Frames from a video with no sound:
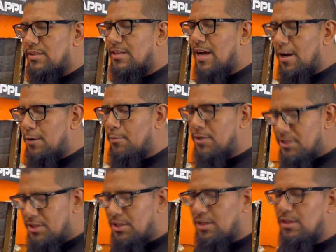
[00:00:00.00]
tire
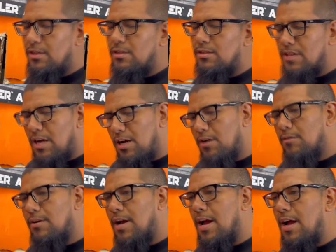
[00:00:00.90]
machine,
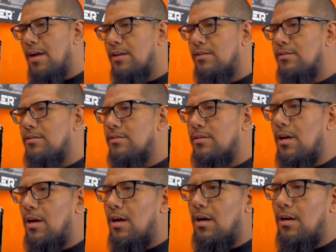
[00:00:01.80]
tire racks,
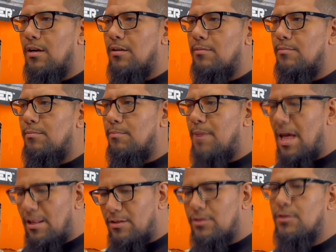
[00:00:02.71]
uh,
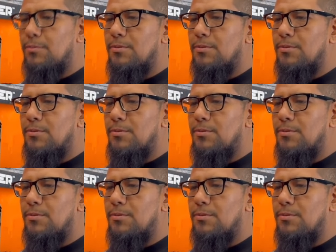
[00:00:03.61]
balancer